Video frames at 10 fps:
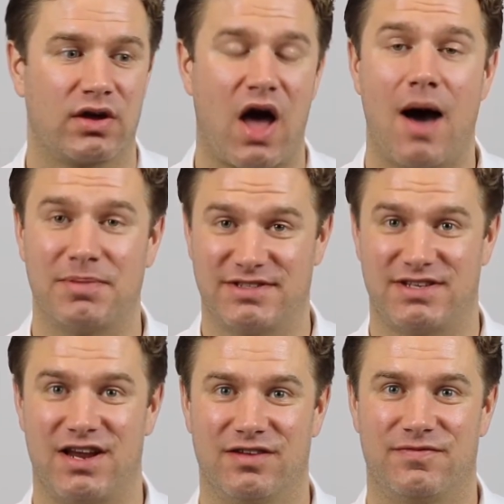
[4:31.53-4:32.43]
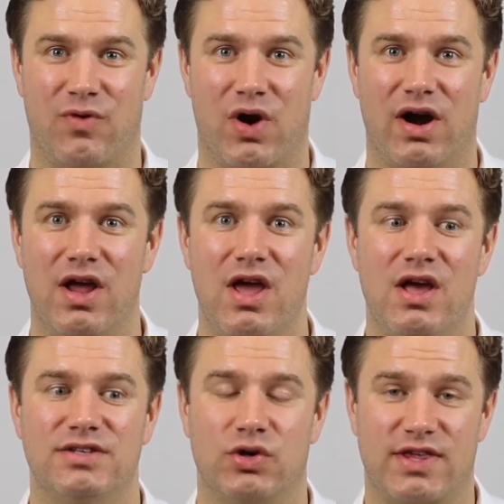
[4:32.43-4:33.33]
compensated for.
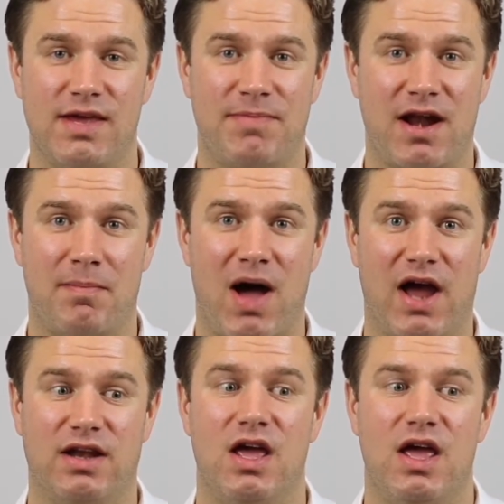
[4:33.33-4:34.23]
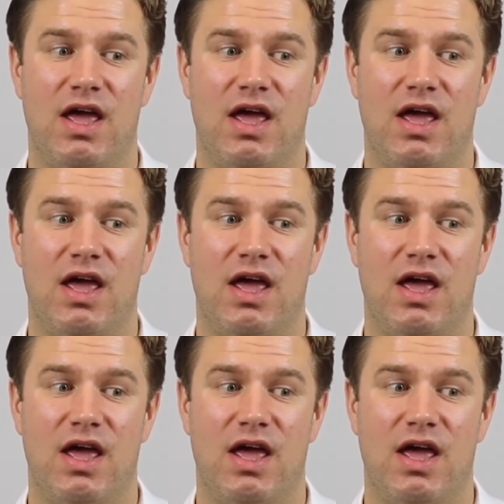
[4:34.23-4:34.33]
So keep that in mind.